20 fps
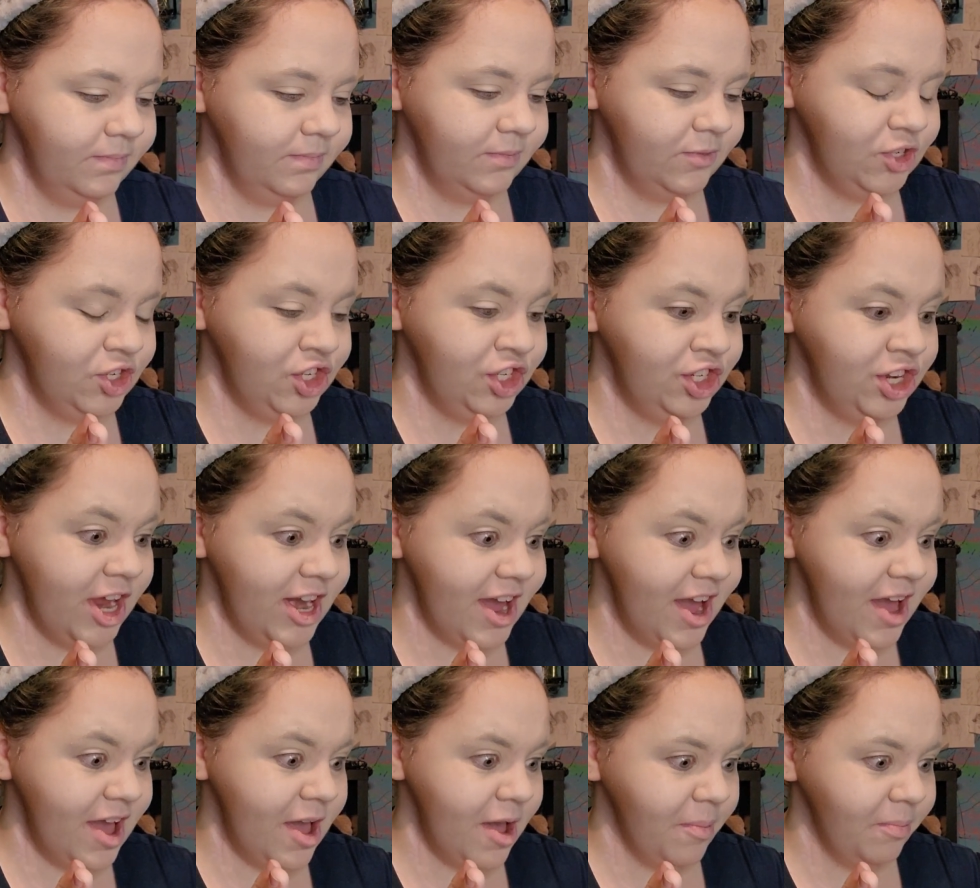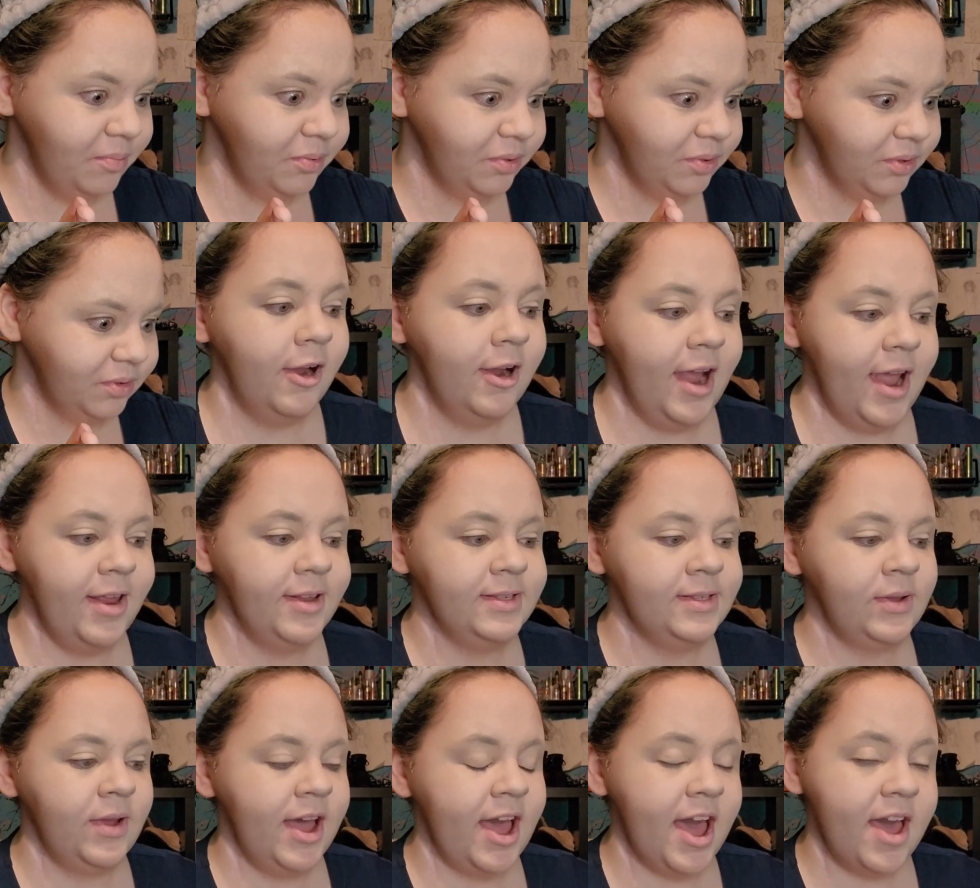Shut up! Alright,
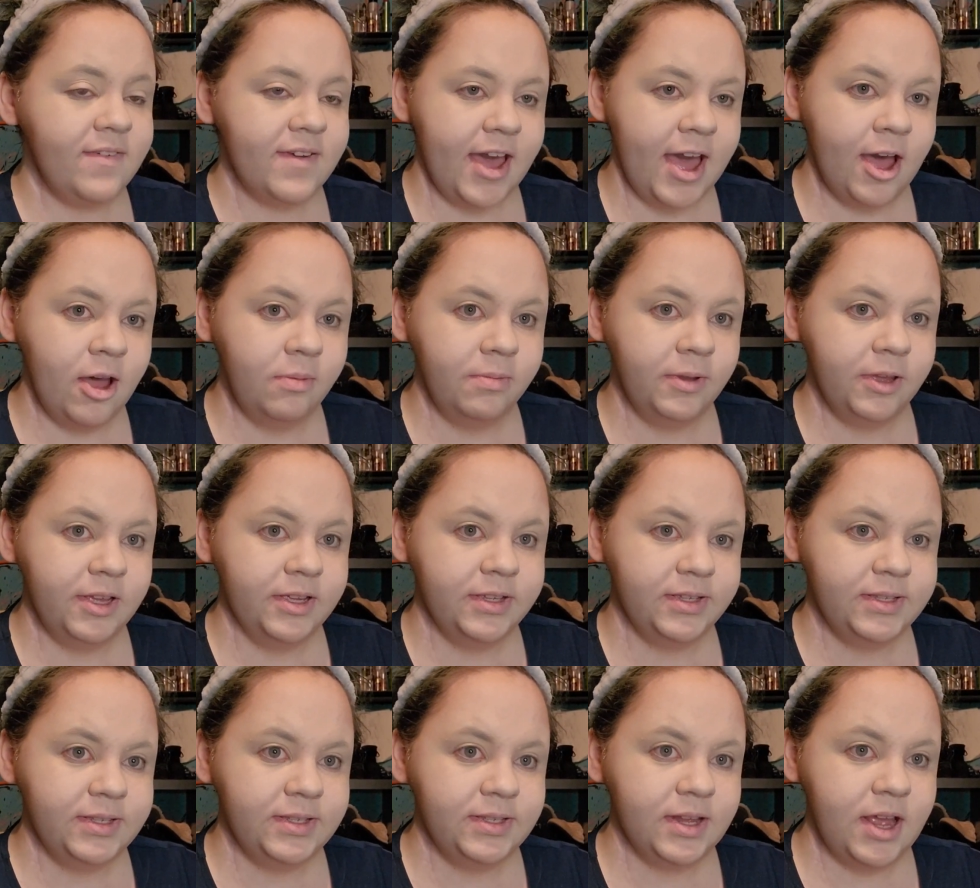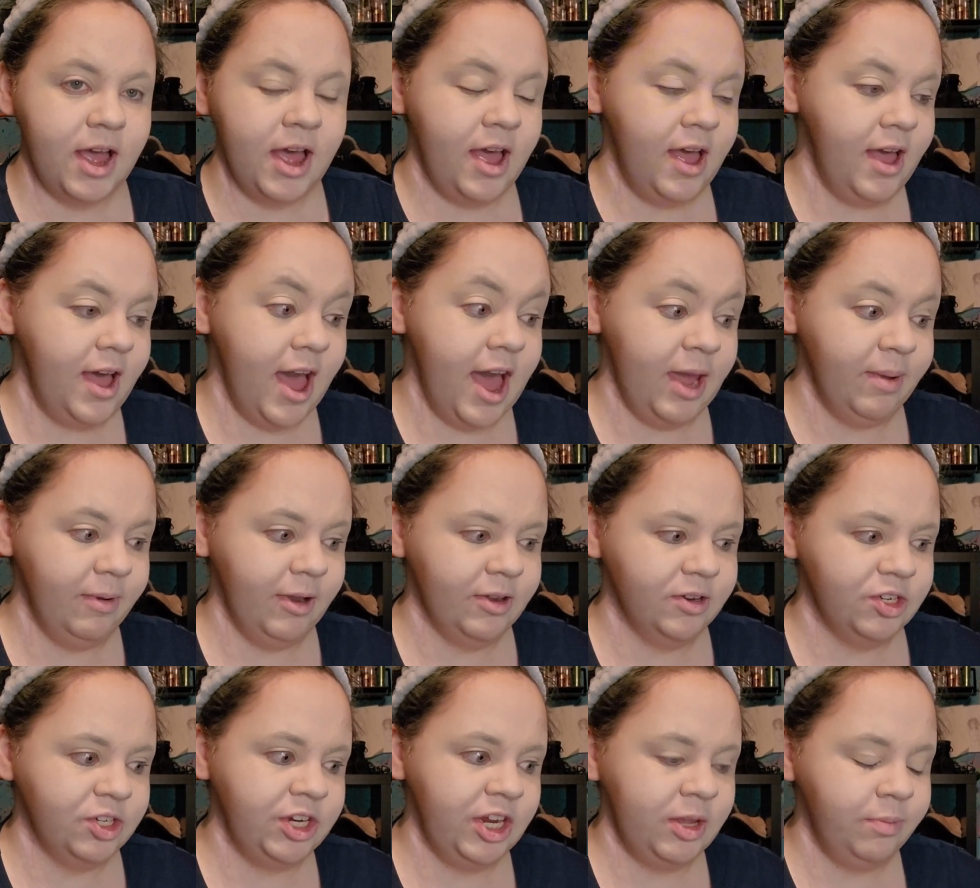so I have Aoba's eyebrow
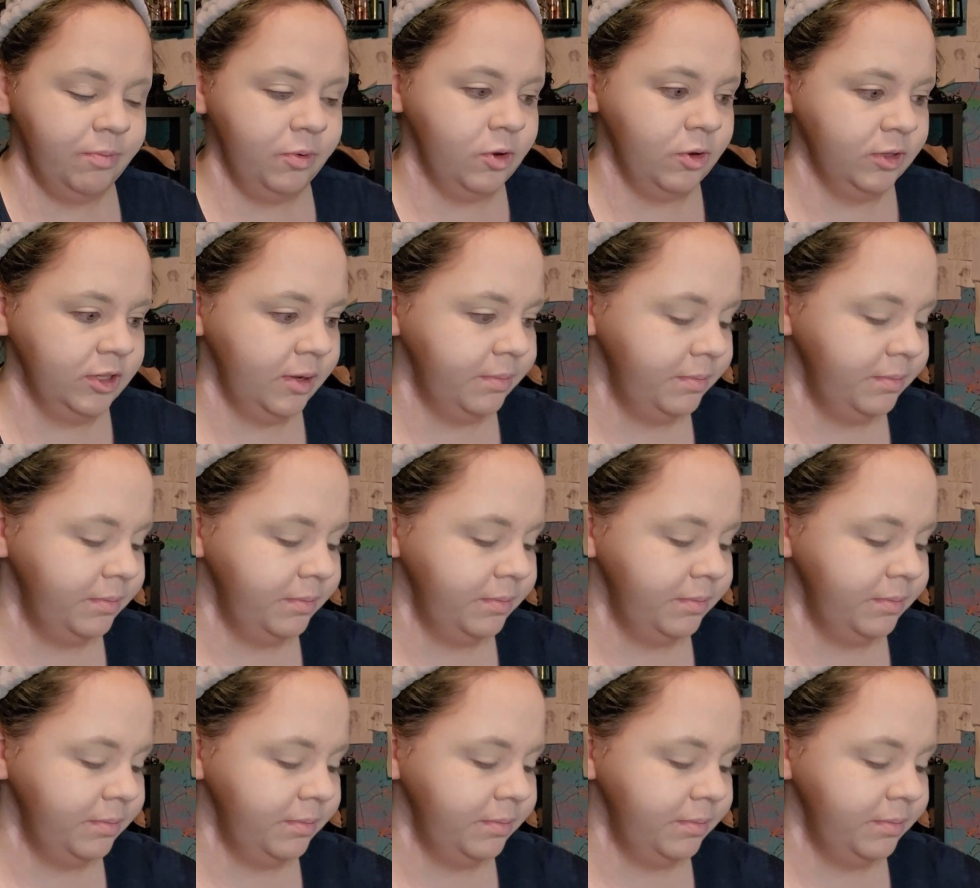shape pulled up